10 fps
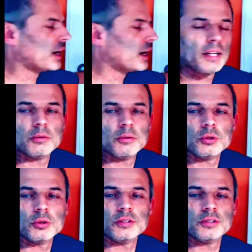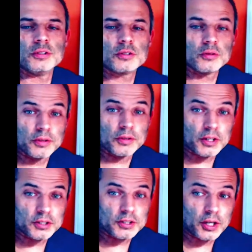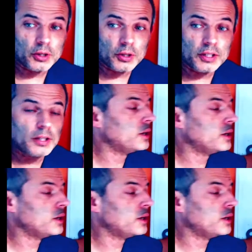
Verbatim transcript: and it will diffuse through very slowly